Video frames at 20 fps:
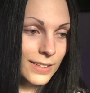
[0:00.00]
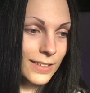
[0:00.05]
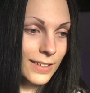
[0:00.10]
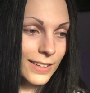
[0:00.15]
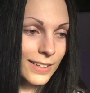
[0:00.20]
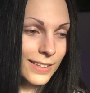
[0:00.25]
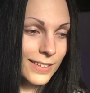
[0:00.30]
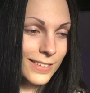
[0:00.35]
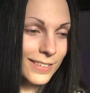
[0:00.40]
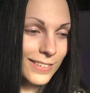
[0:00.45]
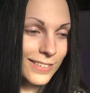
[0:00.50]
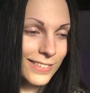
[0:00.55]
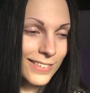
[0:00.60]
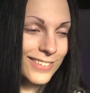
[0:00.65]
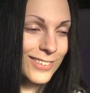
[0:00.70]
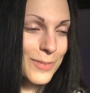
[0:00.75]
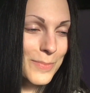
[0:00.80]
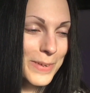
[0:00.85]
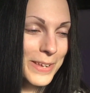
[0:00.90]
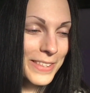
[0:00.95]
I just have
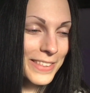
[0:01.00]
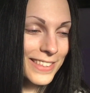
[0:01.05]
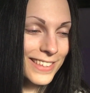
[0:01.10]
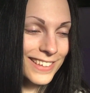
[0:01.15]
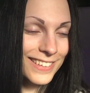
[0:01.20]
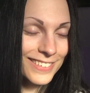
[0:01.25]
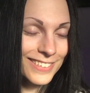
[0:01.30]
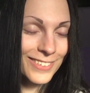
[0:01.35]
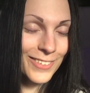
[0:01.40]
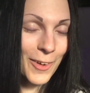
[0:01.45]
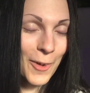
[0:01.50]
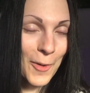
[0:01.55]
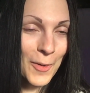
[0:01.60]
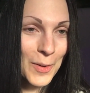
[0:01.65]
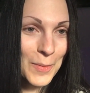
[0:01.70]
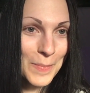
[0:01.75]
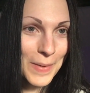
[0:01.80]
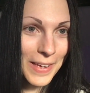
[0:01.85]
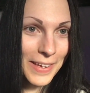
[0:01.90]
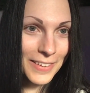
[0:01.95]
so many things to talk
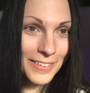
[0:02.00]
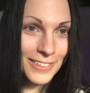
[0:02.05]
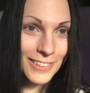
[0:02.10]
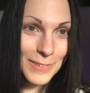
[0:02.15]
about,